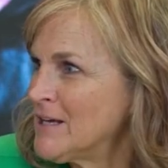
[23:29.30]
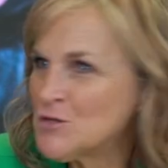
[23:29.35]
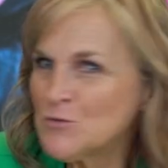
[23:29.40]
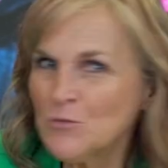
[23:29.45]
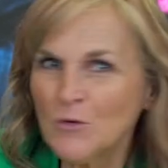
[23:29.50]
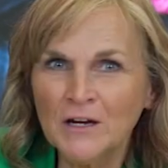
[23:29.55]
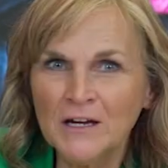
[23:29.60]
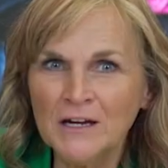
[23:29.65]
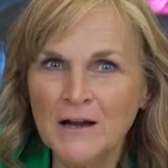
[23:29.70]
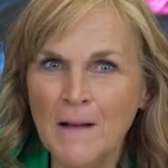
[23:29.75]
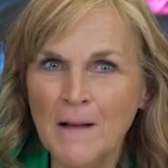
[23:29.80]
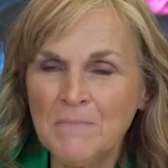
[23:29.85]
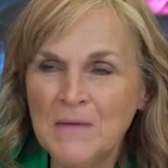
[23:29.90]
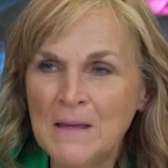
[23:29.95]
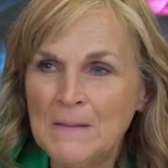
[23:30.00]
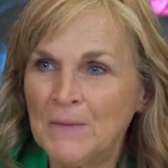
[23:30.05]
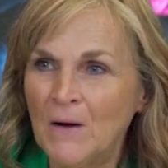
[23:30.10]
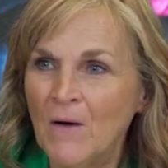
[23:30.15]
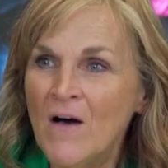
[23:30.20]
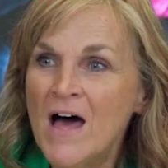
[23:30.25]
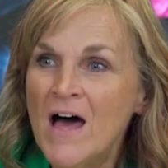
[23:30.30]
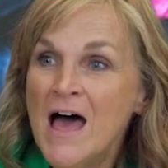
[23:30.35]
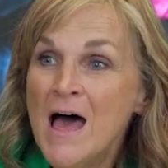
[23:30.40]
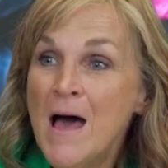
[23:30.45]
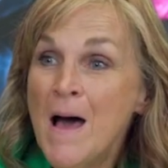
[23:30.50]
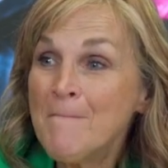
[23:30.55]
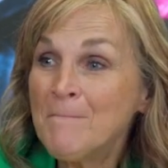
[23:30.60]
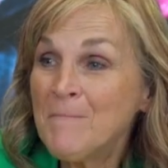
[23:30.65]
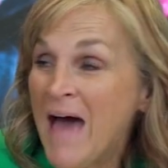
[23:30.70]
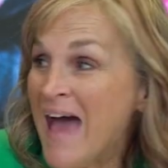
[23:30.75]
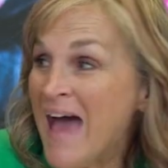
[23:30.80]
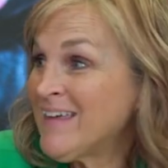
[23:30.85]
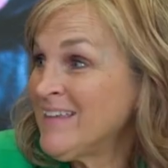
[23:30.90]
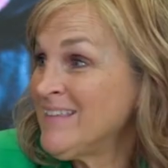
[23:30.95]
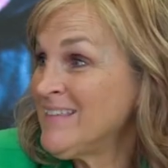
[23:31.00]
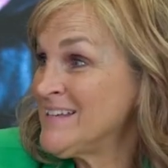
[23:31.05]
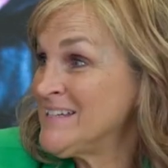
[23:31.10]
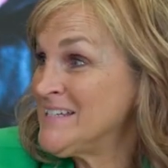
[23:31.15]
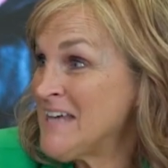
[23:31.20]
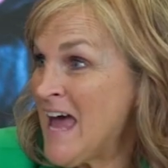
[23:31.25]
He's working on people. Back
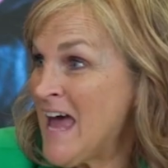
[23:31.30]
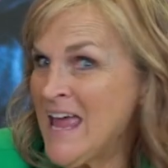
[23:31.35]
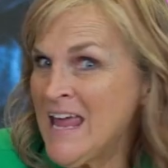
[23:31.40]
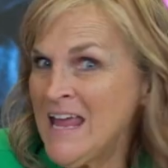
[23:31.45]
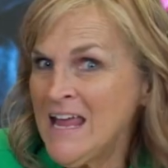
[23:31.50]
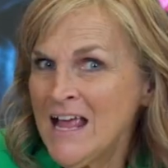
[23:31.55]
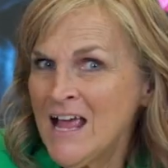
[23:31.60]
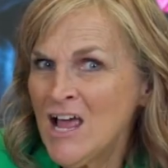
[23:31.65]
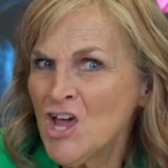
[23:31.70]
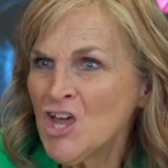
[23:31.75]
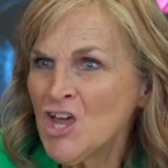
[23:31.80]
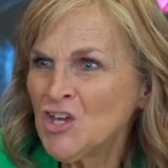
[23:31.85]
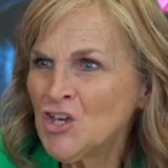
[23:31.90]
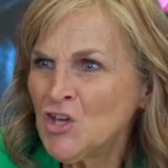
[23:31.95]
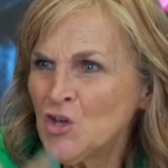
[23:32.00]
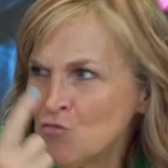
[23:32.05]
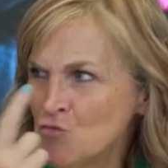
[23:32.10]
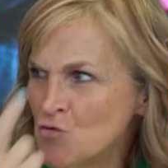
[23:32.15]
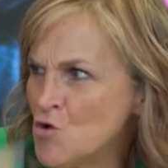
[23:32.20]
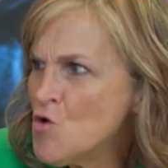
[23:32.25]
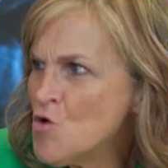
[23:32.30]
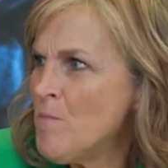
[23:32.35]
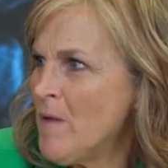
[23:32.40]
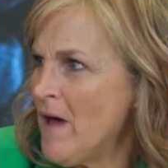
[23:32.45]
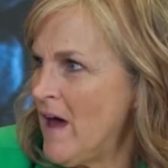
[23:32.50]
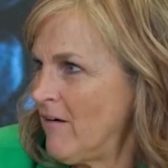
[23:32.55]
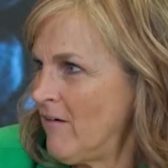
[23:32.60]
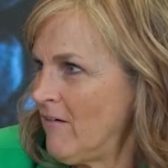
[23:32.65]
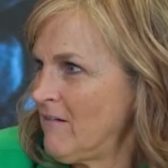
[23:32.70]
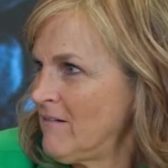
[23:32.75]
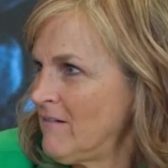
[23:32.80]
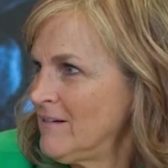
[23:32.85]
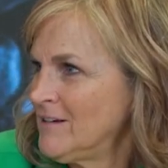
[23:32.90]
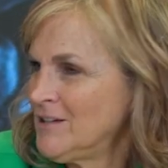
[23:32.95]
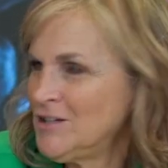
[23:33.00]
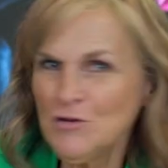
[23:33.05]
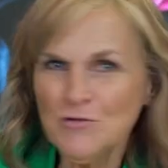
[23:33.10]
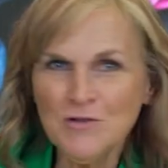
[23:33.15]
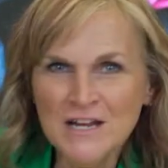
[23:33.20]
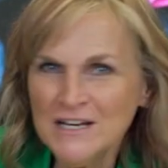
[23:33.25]
in the day, you knew better.
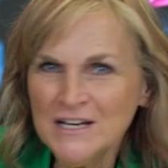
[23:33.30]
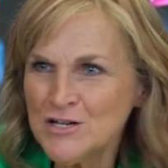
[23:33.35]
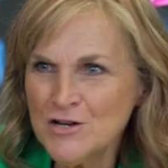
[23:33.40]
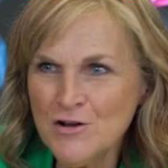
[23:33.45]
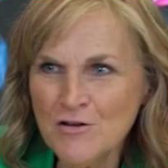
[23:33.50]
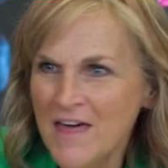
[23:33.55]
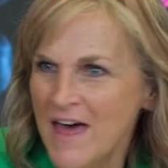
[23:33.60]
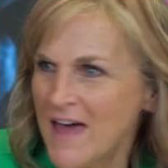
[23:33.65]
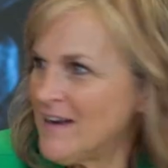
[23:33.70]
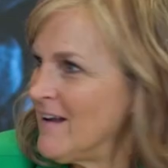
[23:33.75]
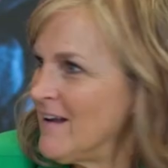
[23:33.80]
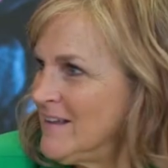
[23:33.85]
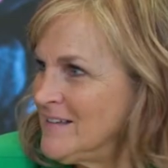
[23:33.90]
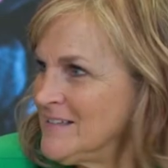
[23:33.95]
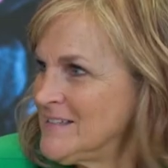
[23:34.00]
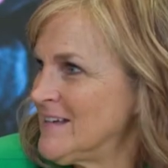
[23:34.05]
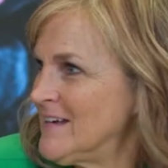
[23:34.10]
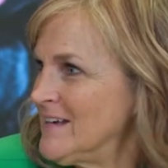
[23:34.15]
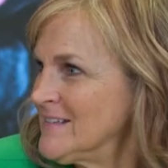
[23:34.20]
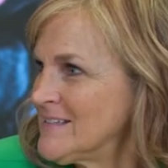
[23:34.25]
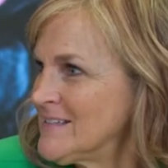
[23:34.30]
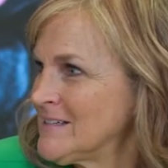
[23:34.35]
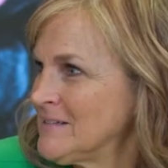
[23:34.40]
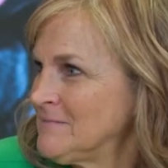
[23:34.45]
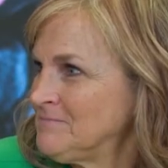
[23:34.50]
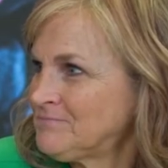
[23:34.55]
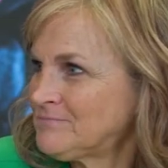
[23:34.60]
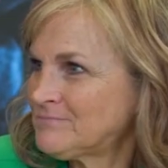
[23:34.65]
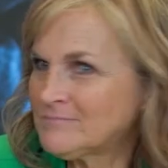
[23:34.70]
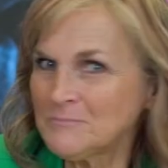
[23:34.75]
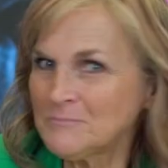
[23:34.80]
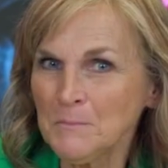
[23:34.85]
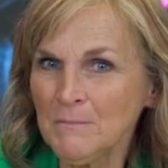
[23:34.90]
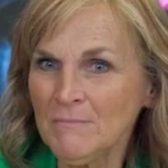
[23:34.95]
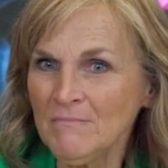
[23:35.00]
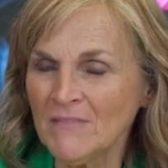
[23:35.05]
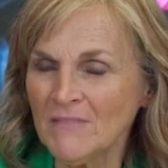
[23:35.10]
You didn't do that nonsense. Yeah.